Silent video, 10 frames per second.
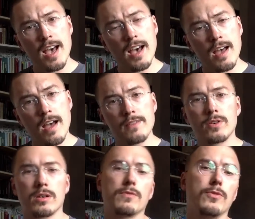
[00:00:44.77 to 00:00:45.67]
Uh, I
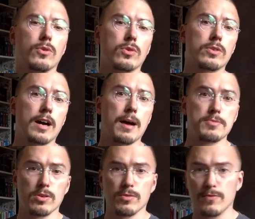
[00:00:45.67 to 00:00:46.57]
work for
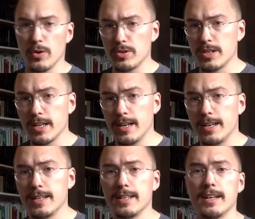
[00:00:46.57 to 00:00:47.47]
Absolut
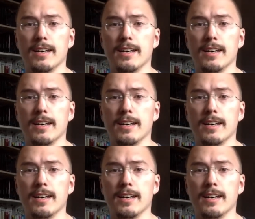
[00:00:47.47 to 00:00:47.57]
Vodka,